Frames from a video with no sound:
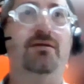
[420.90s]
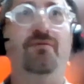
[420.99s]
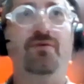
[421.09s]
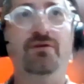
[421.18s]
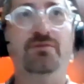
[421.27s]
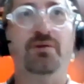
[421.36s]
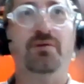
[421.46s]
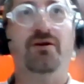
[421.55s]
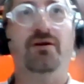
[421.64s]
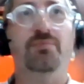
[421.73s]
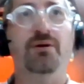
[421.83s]
is that the first
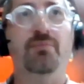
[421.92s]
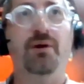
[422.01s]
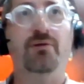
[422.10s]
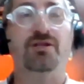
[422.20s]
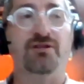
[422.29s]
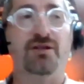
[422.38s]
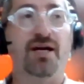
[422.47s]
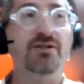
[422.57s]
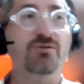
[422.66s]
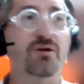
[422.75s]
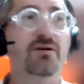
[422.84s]
parish is a
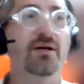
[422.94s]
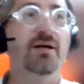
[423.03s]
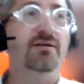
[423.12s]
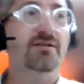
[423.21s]
nice one